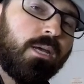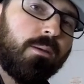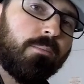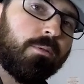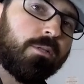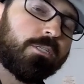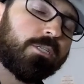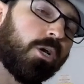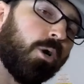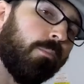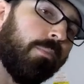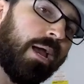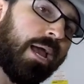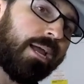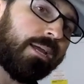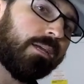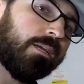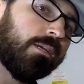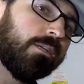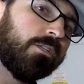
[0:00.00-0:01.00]
But let's go
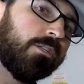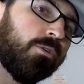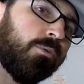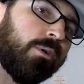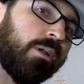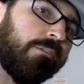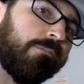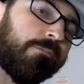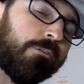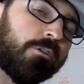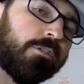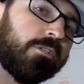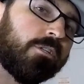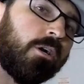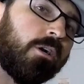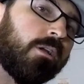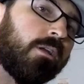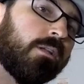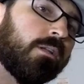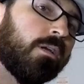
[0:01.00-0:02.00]
back to when I first
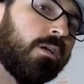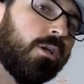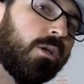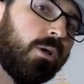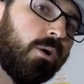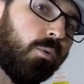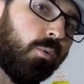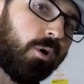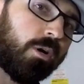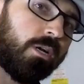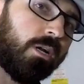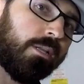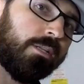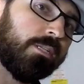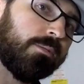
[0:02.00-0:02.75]
started working on this